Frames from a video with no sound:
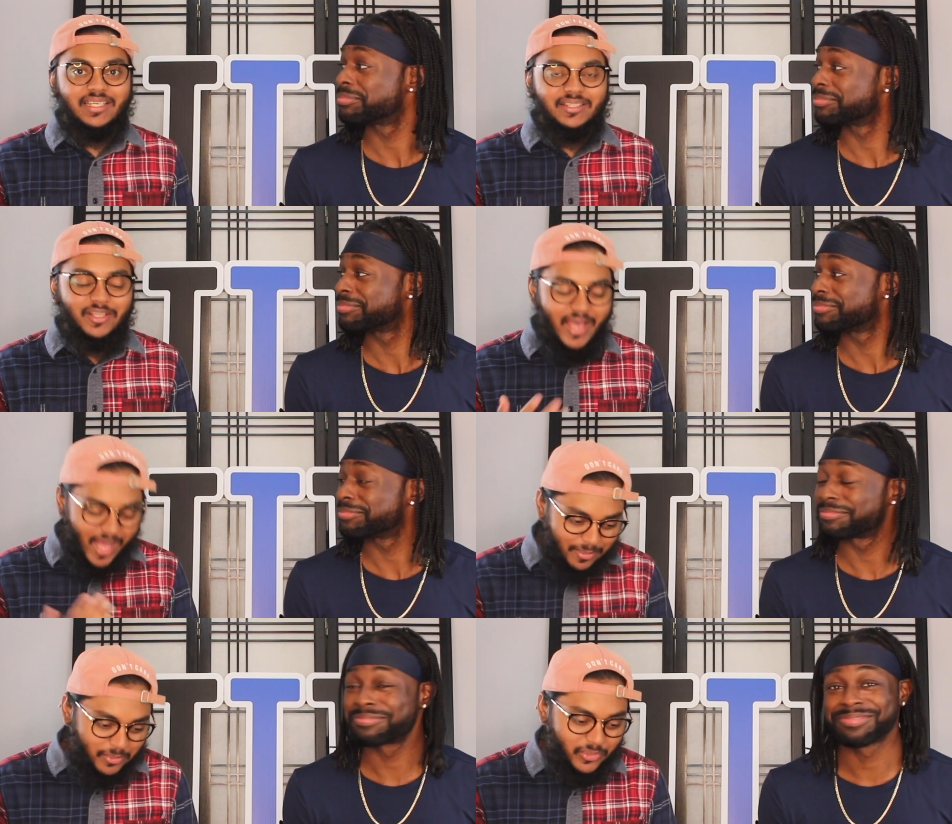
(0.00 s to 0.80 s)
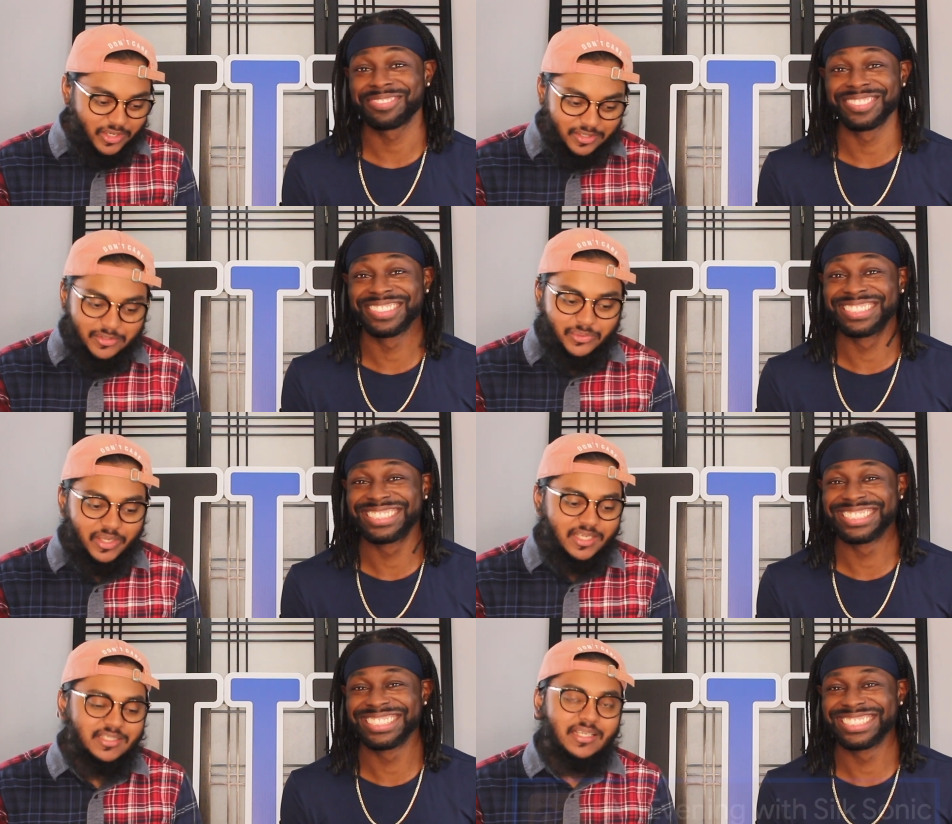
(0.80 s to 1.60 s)
Speaker 1: it, the album we're gonna do
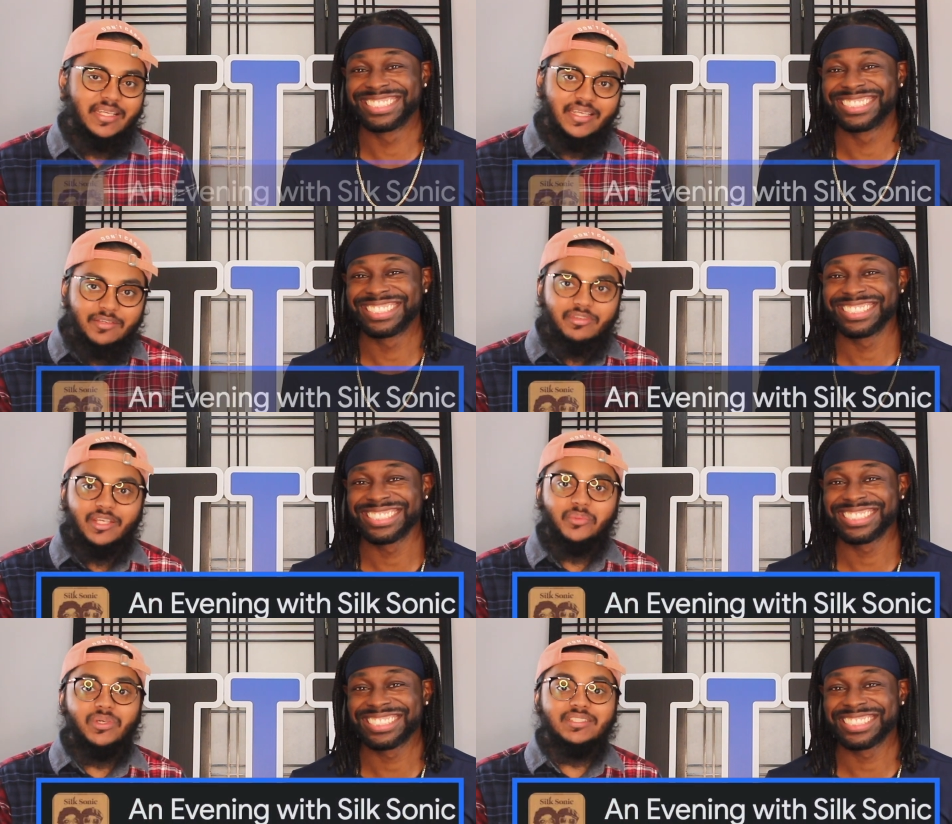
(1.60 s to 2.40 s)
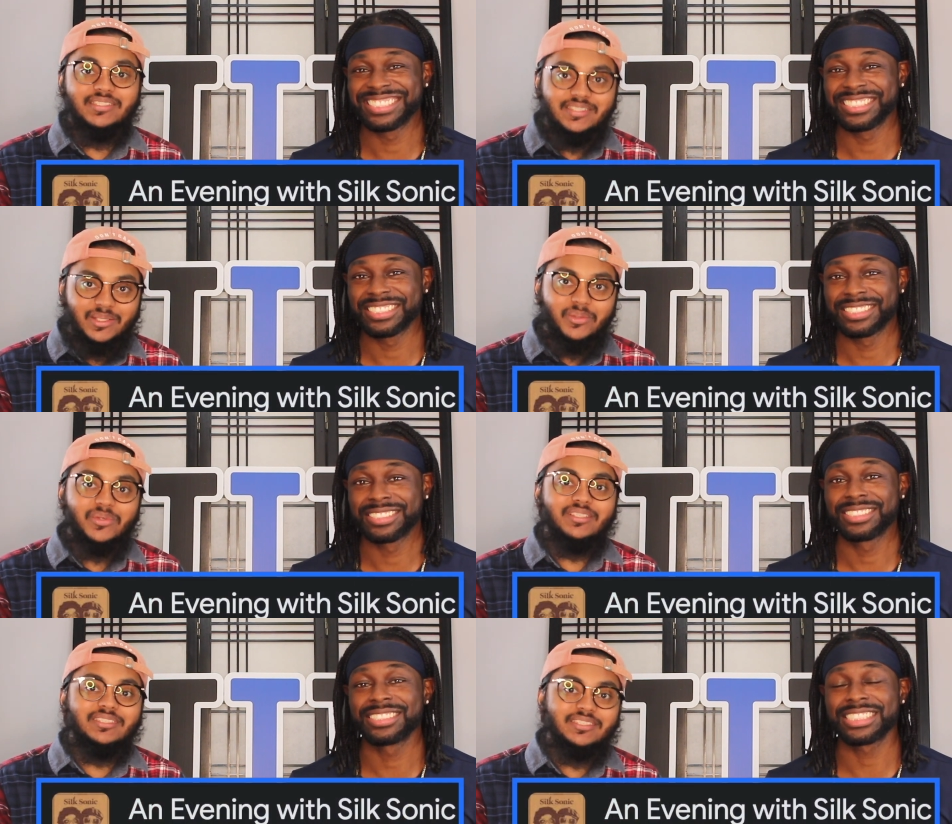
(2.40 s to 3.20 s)
is An Evening with
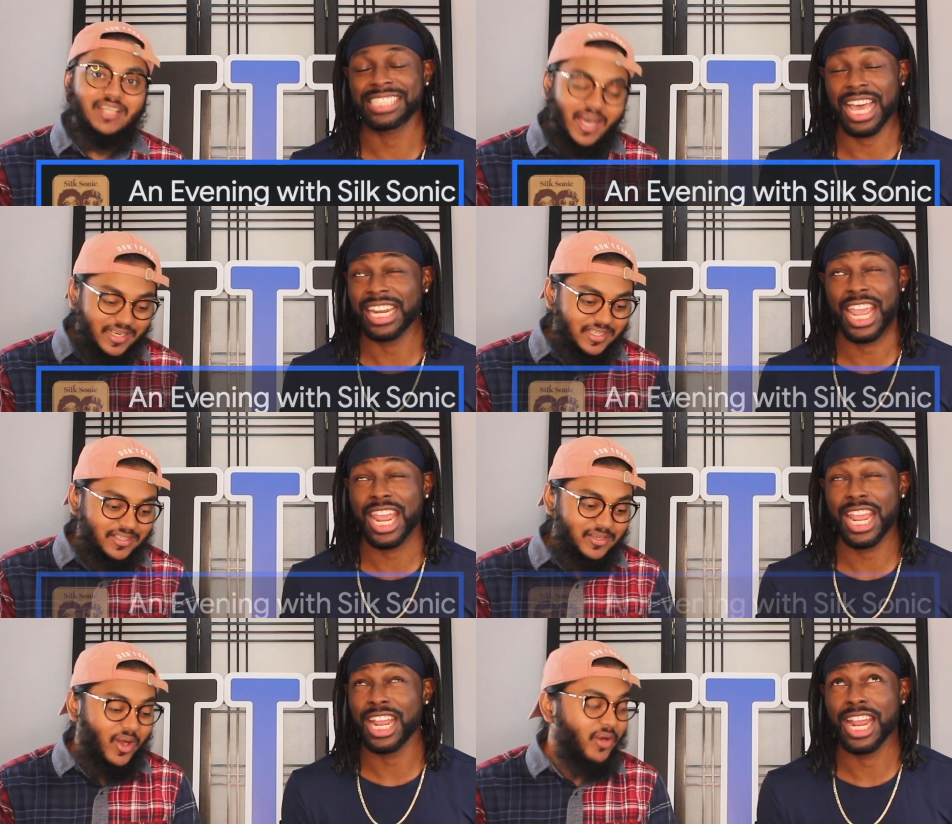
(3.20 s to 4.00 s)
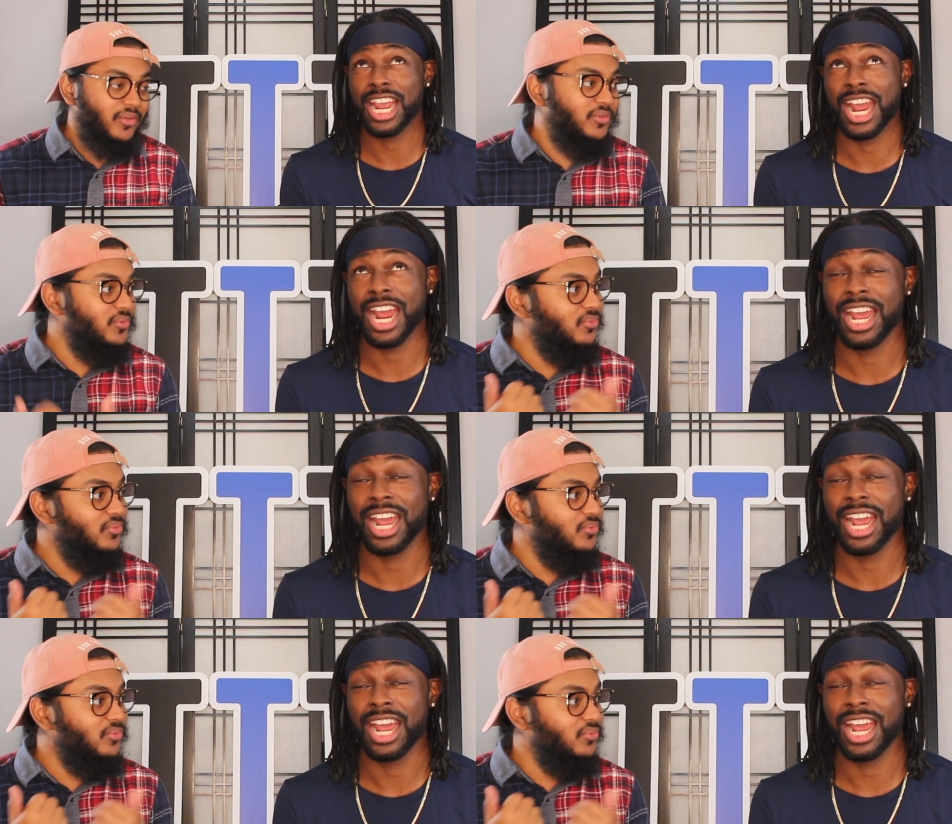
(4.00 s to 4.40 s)
Silk Sonic. Are you